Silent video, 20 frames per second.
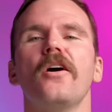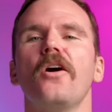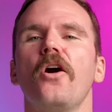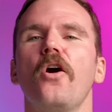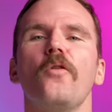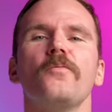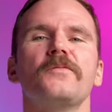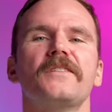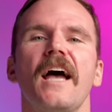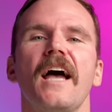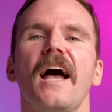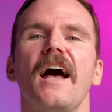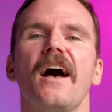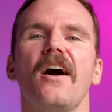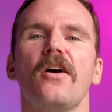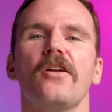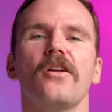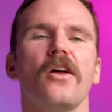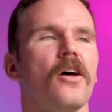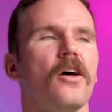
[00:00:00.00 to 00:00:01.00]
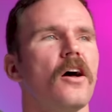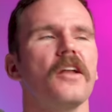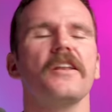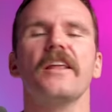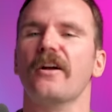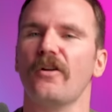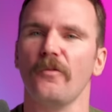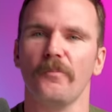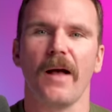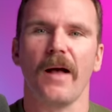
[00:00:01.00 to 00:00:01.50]
hometown of
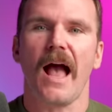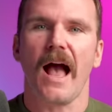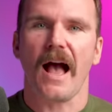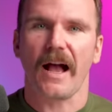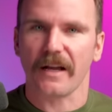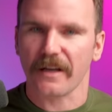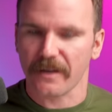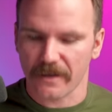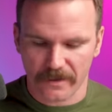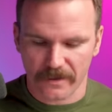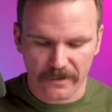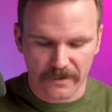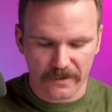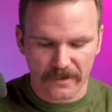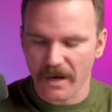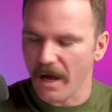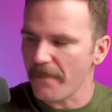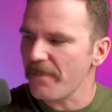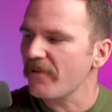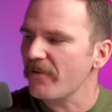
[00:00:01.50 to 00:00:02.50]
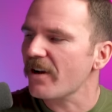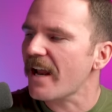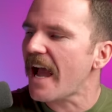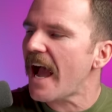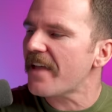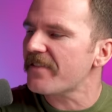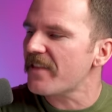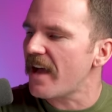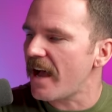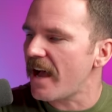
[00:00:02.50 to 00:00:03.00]
Nickelback. I mean, I'm gonna
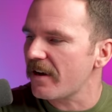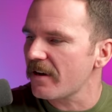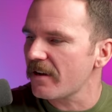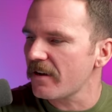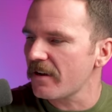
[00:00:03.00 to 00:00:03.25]
add that.